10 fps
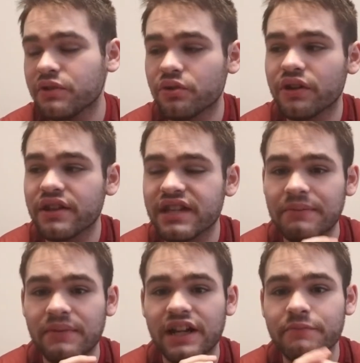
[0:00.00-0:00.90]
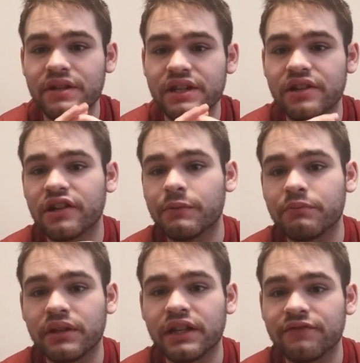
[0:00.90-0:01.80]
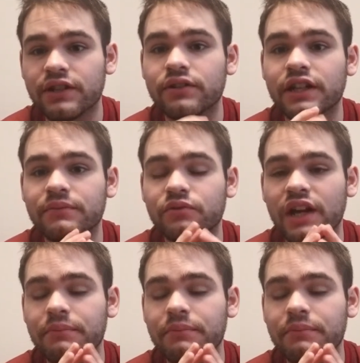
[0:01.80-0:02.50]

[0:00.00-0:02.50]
majority of the time that I've been here, I've been playing video games